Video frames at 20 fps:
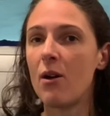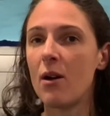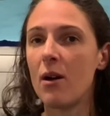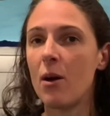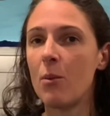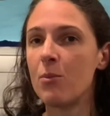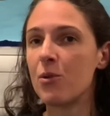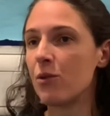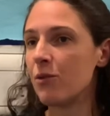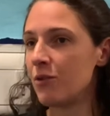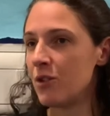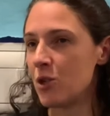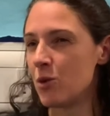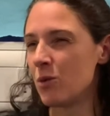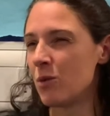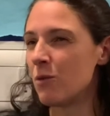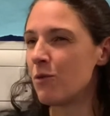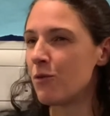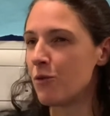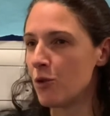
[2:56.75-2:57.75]
a,
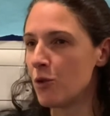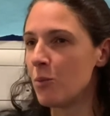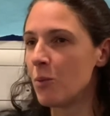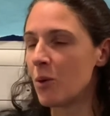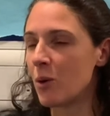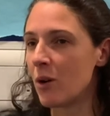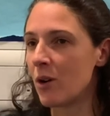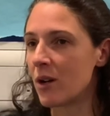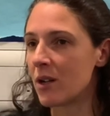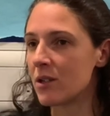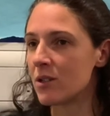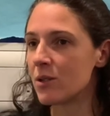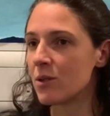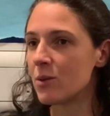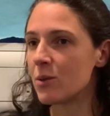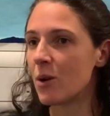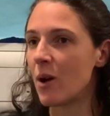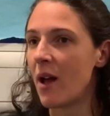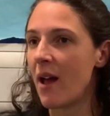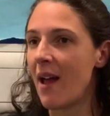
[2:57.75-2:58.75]
professional footballer,
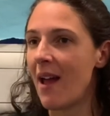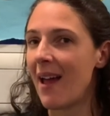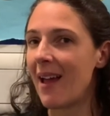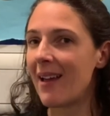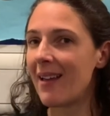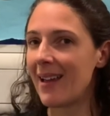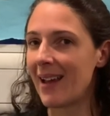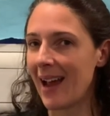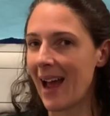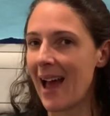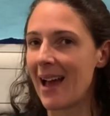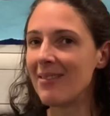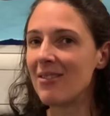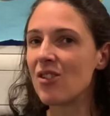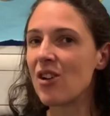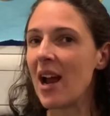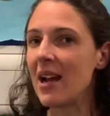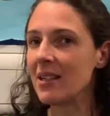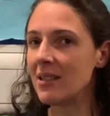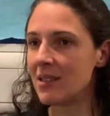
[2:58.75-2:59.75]
so it
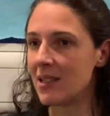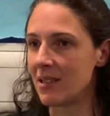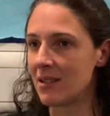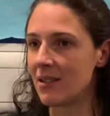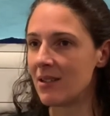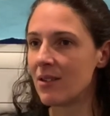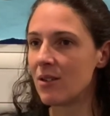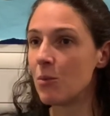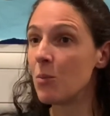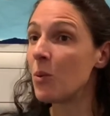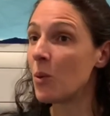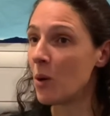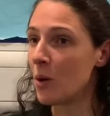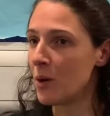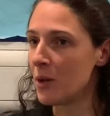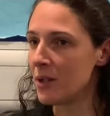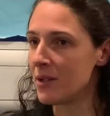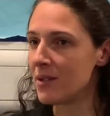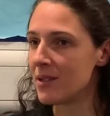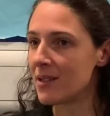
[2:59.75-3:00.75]
attracted the
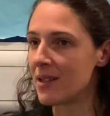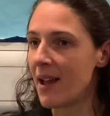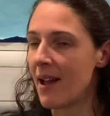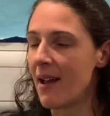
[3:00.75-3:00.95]
boys.